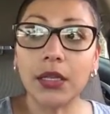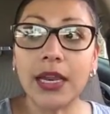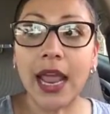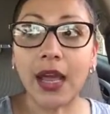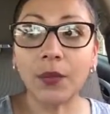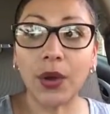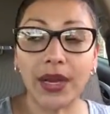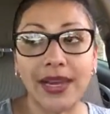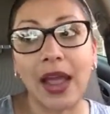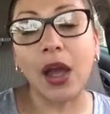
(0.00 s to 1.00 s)
now
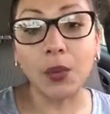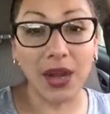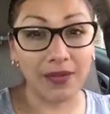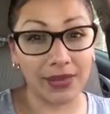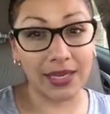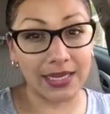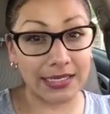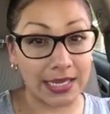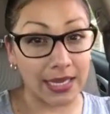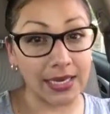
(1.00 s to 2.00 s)
I would have like
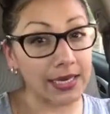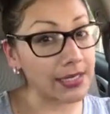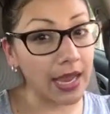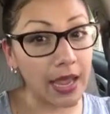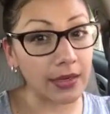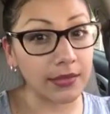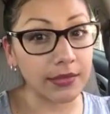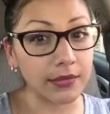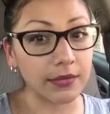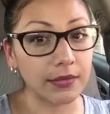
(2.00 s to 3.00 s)
anxiety
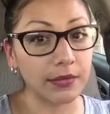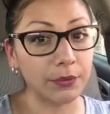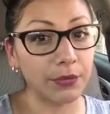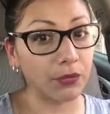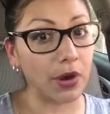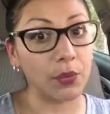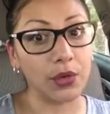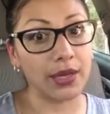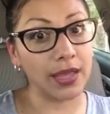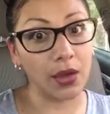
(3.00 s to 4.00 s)
attacks before I
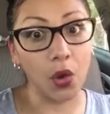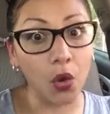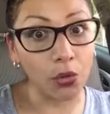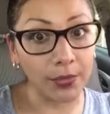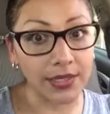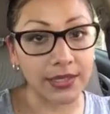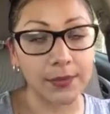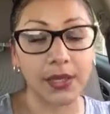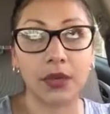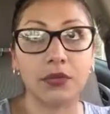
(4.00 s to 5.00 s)
would get home, because
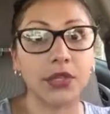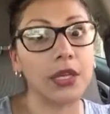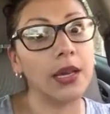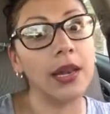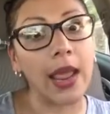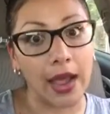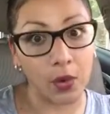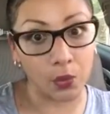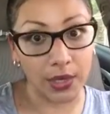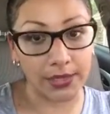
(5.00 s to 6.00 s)
I'd be like, oh shit,
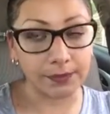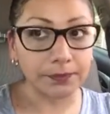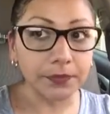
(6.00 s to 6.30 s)
now what?